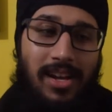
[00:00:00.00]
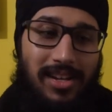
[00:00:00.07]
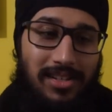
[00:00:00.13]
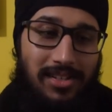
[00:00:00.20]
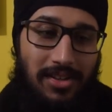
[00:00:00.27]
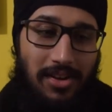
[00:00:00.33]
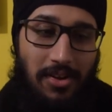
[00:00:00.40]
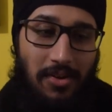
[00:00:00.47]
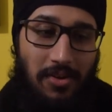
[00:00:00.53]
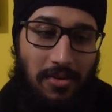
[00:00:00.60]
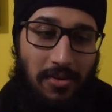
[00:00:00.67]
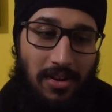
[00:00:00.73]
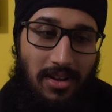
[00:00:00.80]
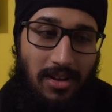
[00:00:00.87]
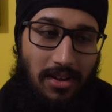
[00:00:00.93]
So,
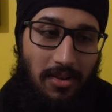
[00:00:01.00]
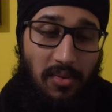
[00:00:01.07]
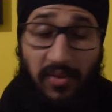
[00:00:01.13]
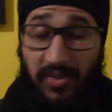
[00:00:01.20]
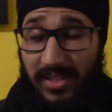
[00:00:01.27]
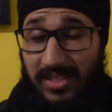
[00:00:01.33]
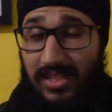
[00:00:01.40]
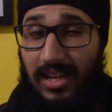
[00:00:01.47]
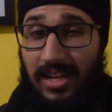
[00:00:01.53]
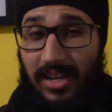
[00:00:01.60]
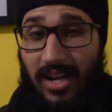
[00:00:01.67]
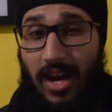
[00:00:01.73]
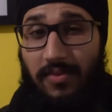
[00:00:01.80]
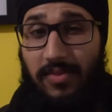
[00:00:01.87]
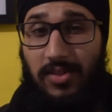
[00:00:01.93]
with the second
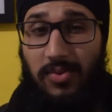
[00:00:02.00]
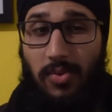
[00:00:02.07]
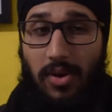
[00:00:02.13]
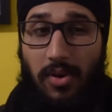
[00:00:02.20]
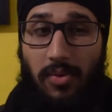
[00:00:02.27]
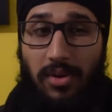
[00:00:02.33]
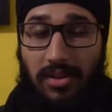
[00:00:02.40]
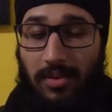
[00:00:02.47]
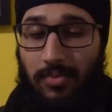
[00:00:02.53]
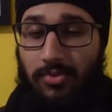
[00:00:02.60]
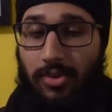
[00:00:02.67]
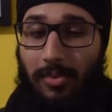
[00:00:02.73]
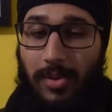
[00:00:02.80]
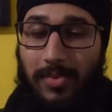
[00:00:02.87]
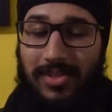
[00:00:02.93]
half as well, one of the
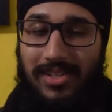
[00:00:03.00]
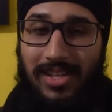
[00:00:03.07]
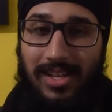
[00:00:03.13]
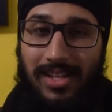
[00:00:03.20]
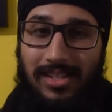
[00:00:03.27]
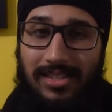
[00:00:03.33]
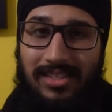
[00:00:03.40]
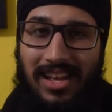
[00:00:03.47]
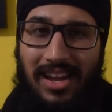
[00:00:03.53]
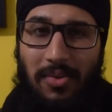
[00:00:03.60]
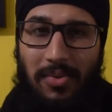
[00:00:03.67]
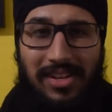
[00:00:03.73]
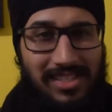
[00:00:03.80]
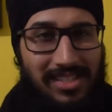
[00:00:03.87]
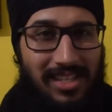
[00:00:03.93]
problems is that
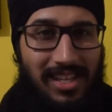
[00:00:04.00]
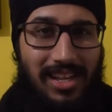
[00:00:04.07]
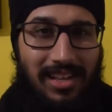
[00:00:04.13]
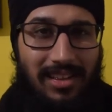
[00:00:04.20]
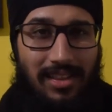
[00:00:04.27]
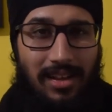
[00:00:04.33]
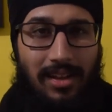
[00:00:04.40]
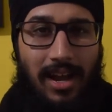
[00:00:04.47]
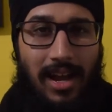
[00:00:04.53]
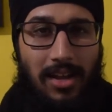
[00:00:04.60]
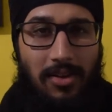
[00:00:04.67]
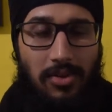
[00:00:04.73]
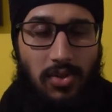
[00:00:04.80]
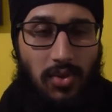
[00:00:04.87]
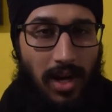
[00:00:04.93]
we see the guy
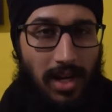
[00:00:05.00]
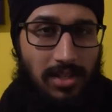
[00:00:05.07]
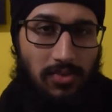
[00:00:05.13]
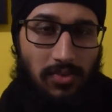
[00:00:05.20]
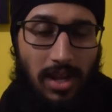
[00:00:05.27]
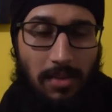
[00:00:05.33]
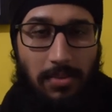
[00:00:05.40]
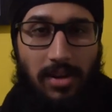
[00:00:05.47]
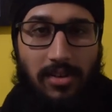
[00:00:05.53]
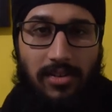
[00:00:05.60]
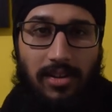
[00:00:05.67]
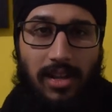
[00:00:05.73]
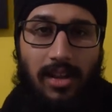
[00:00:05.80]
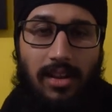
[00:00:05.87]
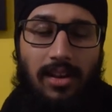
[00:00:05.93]
who tried to rape her
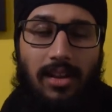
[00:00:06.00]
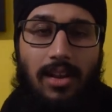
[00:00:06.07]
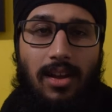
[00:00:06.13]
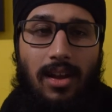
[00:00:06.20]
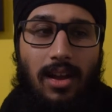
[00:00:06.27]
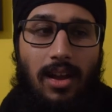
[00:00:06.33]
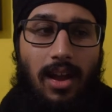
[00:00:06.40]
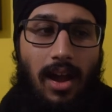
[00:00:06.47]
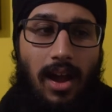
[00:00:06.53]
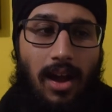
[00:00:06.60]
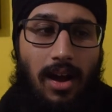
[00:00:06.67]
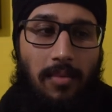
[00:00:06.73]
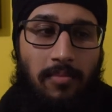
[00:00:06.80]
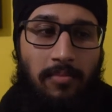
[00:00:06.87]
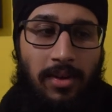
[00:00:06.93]
again,
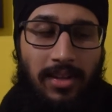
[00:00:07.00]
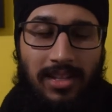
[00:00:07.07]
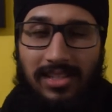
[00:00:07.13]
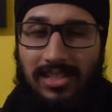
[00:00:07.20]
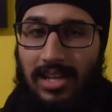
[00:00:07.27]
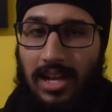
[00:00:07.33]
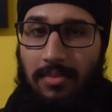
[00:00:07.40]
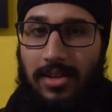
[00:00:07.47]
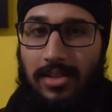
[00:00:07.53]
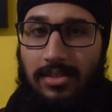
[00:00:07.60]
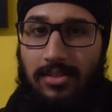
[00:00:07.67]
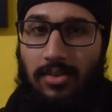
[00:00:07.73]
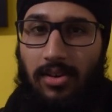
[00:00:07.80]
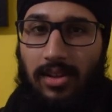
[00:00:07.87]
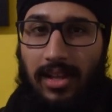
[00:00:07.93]
but this time he's
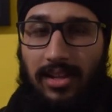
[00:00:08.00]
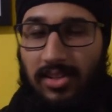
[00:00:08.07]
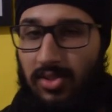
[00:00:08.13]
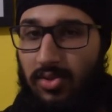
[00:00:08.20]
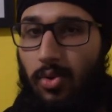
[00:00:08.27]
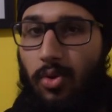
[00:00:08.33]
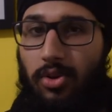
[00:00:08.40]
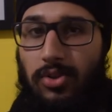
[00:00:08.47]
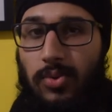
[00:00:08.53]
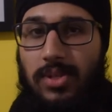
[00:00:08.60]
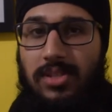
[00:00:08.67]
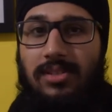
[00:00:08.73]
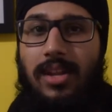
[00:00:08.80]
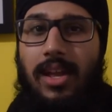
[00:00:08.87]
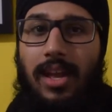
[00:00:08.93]
got like a sword to
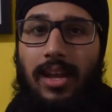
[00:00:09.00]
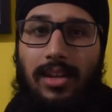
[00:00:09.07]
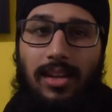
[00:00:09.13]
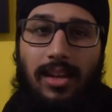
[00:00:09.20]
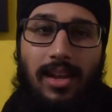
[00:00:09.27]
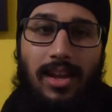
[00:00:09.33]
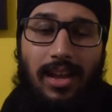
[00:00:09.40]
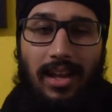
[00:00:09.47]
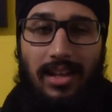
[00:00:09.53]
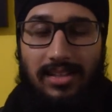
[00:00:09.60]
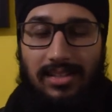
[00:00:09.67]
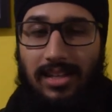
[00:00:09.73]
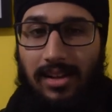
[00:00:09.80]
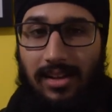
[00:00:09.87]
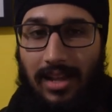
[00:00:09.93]
his neck, and
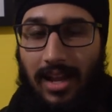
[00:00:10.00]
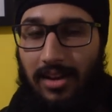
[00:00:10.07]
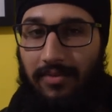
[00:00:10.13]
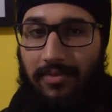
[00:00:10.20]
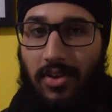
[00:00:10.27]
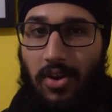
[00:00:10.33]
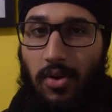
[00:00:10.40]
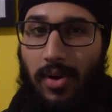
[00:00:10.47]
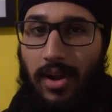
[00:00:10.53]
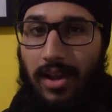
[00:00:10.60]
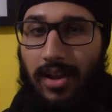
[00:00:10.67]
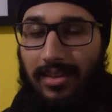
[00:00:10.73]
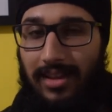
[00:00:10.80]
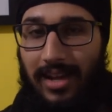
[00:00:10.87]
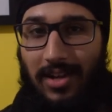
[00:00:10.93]
suddenly out of
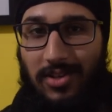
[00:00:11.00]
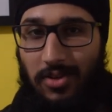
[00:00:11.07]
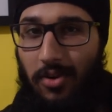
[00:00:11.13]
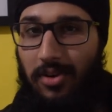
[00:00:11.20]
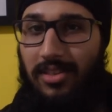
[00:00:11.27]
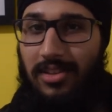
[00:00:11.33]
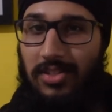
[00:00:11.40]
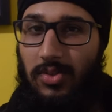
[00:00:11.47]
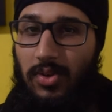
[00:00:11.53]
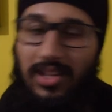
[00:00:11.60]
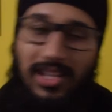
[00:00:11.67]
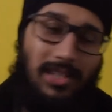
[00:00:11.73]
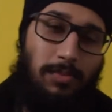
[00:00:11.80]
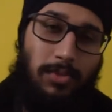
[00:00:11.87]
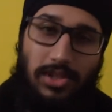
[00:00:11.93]
nowhere, the guy who's holding the sword
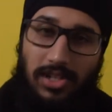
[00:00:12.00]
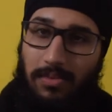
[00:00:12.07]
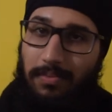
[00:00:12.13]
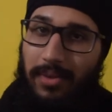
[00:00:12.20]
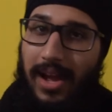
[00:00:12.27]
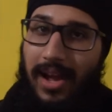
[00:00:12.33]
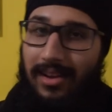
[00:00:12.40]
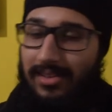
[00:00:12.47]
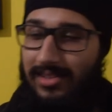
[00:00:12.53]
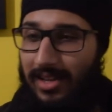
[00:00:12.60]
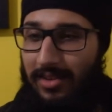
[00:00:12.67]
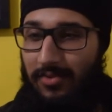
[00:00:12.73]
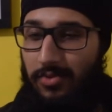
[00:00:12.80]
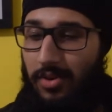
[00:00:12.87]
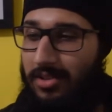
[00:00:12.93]
gets pushed back because
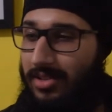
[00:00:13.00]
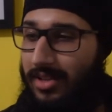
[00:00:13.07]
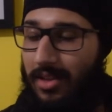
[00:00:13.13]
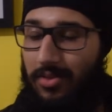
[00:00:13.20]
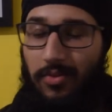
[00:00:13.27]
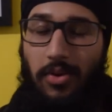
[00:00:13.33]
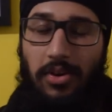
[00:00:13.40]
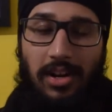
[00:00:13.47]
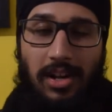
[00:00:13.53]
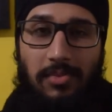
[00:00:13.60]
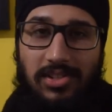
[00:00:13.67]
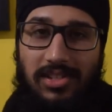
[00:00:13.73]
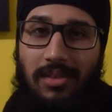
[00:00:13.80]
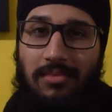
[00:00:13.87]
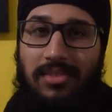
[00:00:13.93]
like rocks get thrown at him or
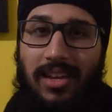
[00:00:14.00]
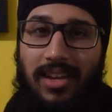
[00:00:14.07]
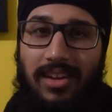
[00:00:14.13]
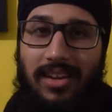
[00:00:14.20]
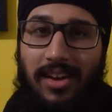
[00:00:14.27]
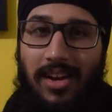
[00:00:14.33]
something.